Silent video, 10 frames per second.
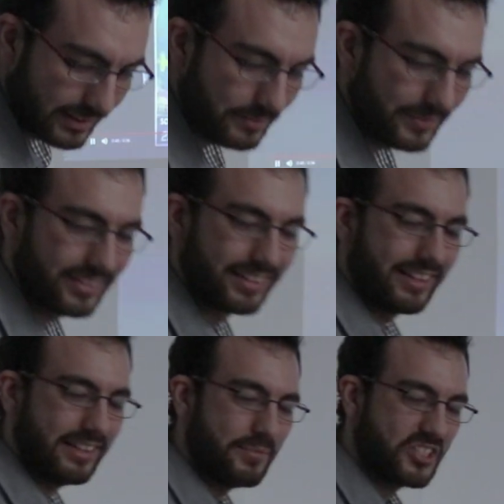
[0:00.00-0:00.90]

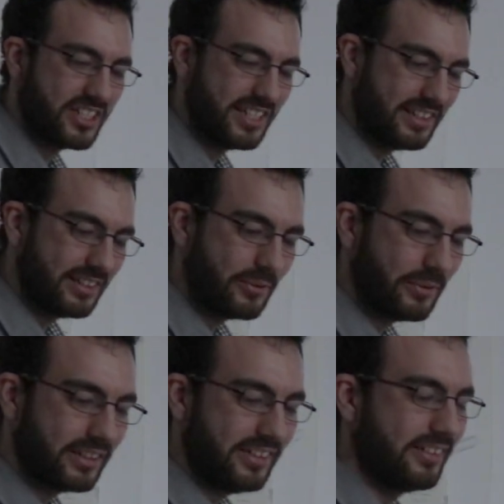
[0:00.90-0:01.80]
The machine
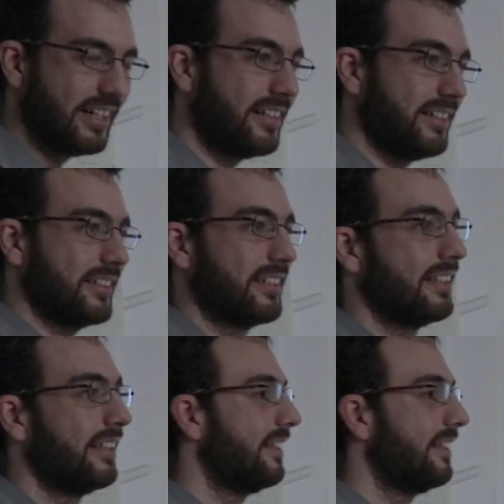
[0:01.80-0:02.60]
quickly learns